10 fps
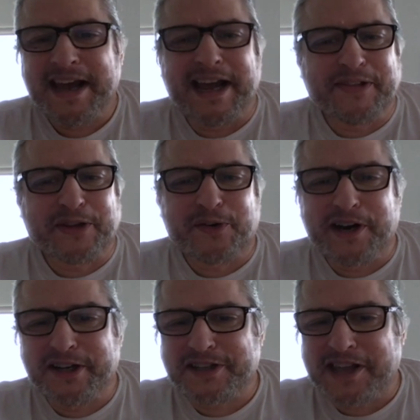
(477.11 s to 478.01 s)
at the
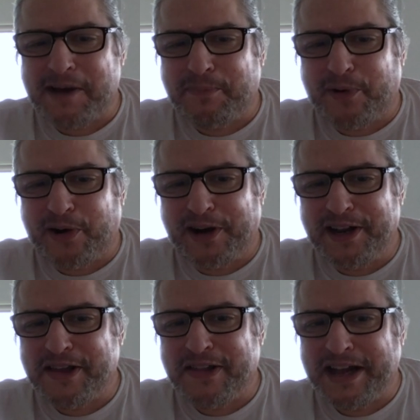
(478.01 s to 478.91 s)
Greenwich Town
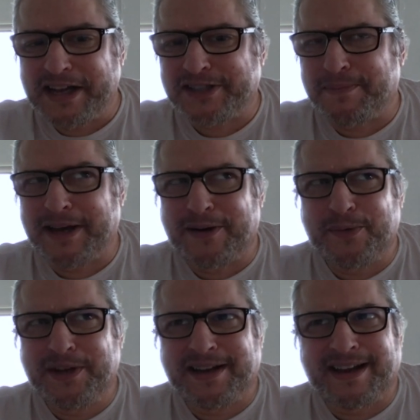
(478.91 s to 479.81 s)
party, and that's in about a
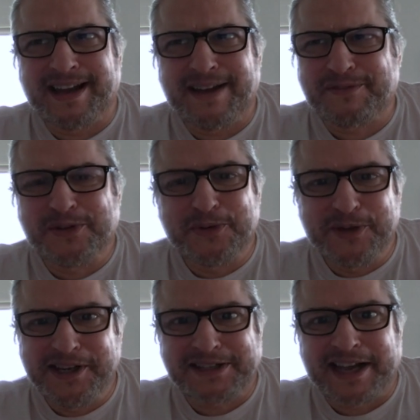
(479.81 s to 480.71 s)
week and a half, two
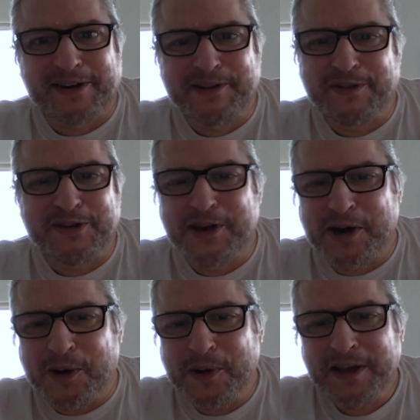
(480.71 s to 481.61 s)
weeks. I don't even
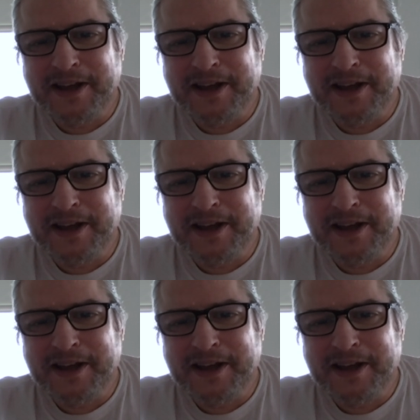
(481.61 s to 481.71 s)
know.